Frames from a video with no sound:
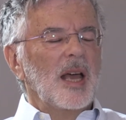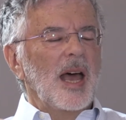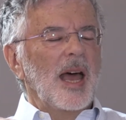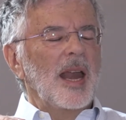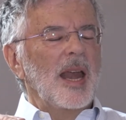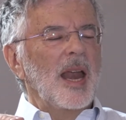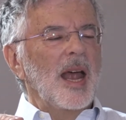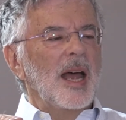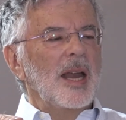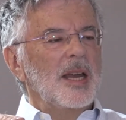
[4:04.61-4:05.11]

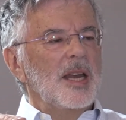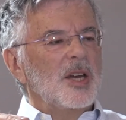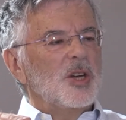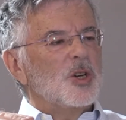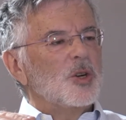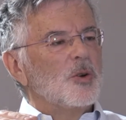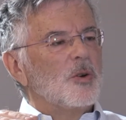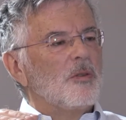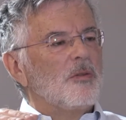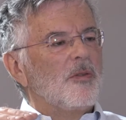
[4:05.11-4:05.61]
an
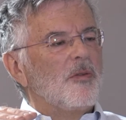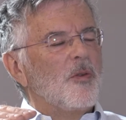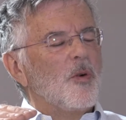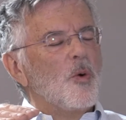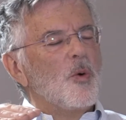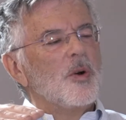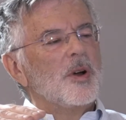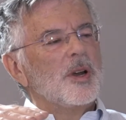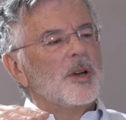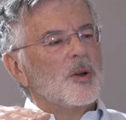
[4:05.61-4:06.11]
additional
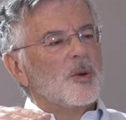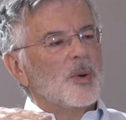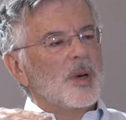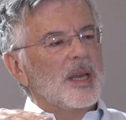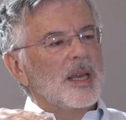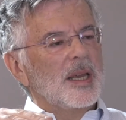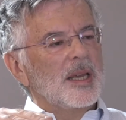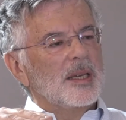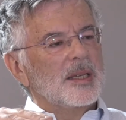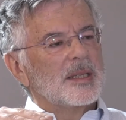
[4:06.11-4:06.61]
4
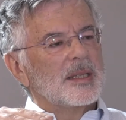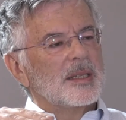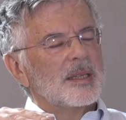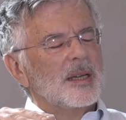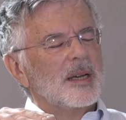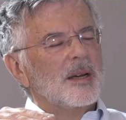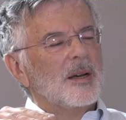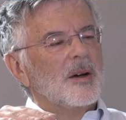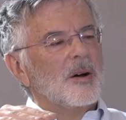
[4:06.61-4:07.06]
degrees